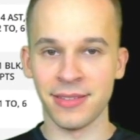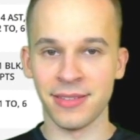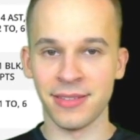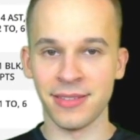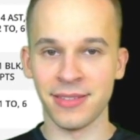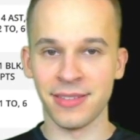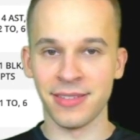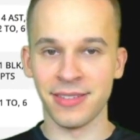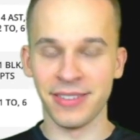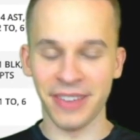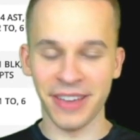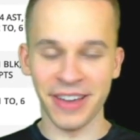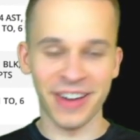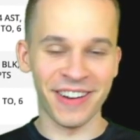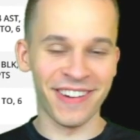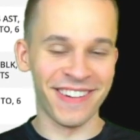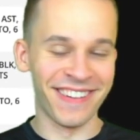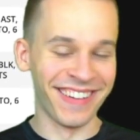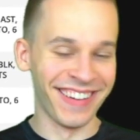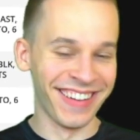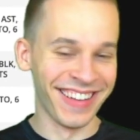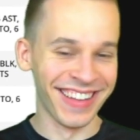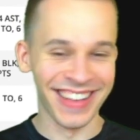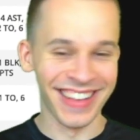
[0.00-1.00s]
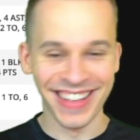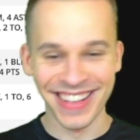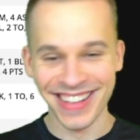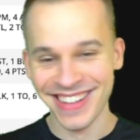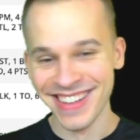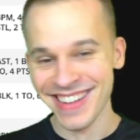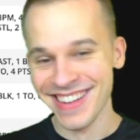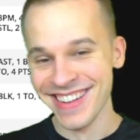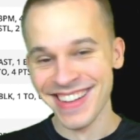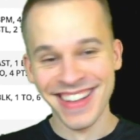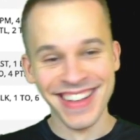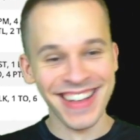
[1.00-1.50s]
So,
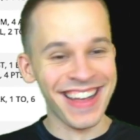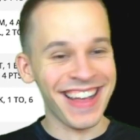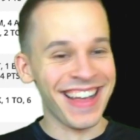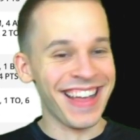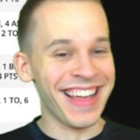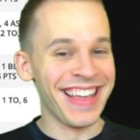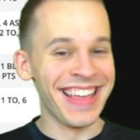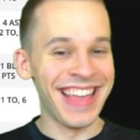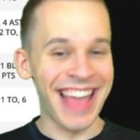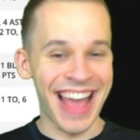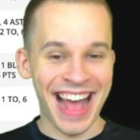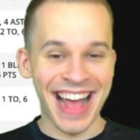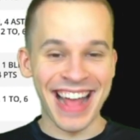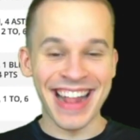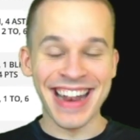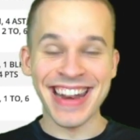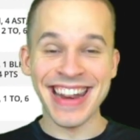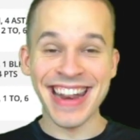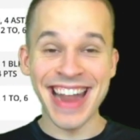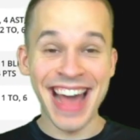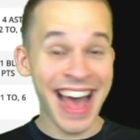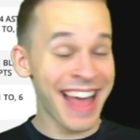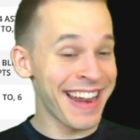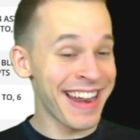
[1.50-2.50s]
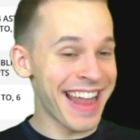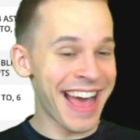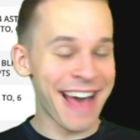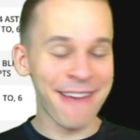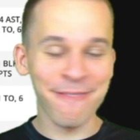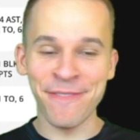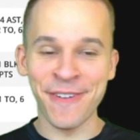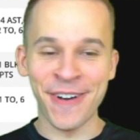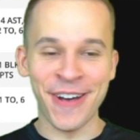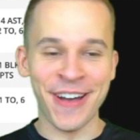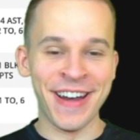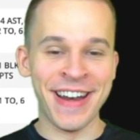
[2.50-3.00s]
yeah, not
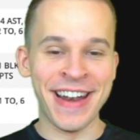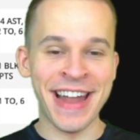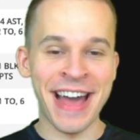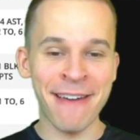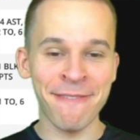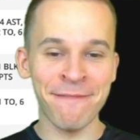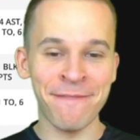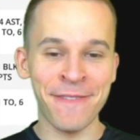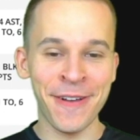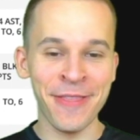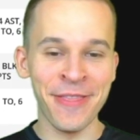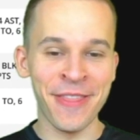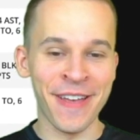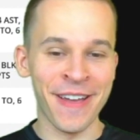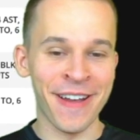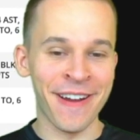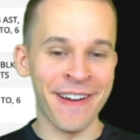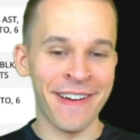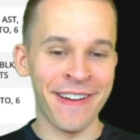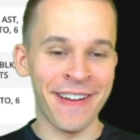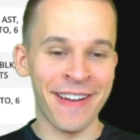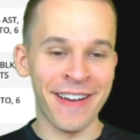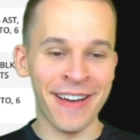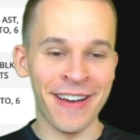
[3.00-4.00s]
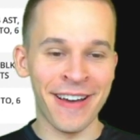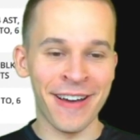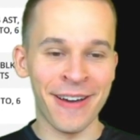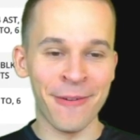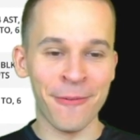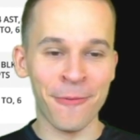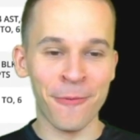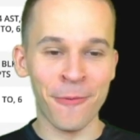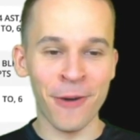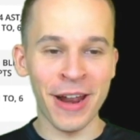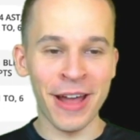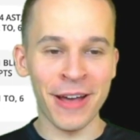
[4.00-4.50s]
fun. Not fun there.
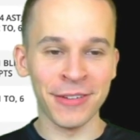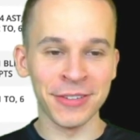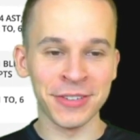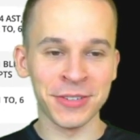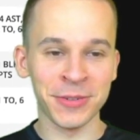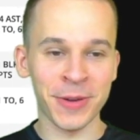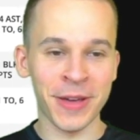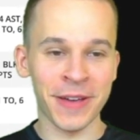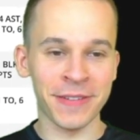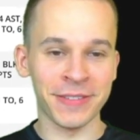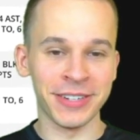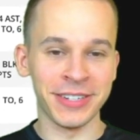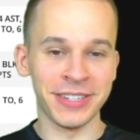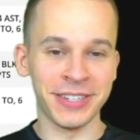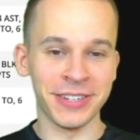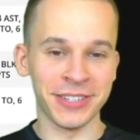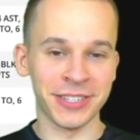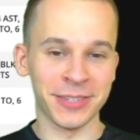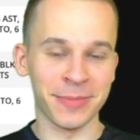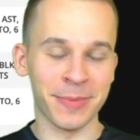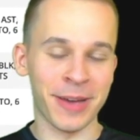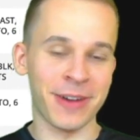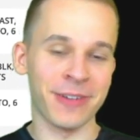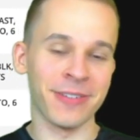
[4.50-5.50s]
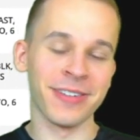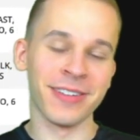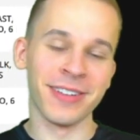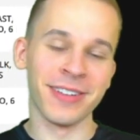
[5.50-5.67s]
What else do we have to tilt about?